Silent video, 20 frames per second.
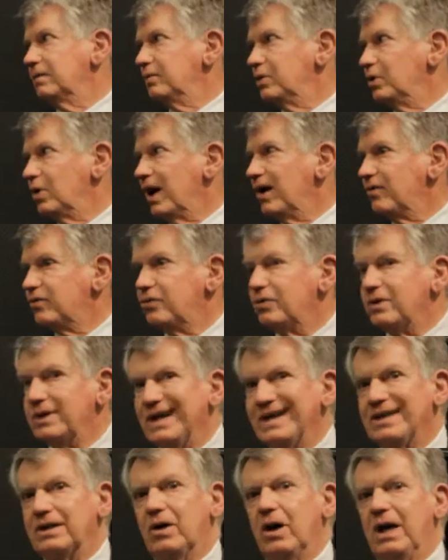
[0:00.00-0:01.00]
You have to
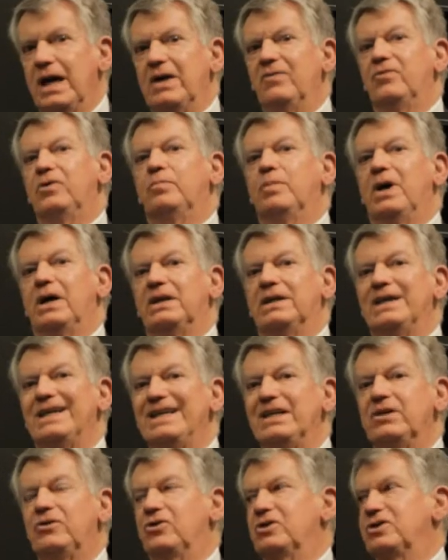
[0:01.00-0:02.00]
get everybody
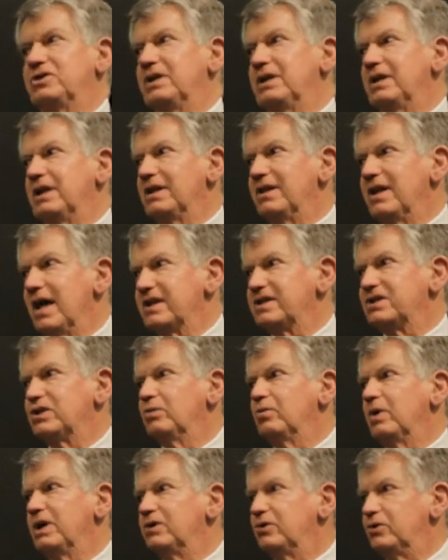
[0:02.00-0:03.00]
interested, and that's
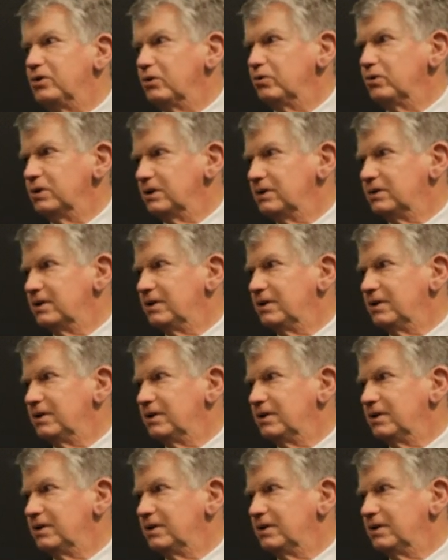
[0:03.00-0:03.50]
the way to do it.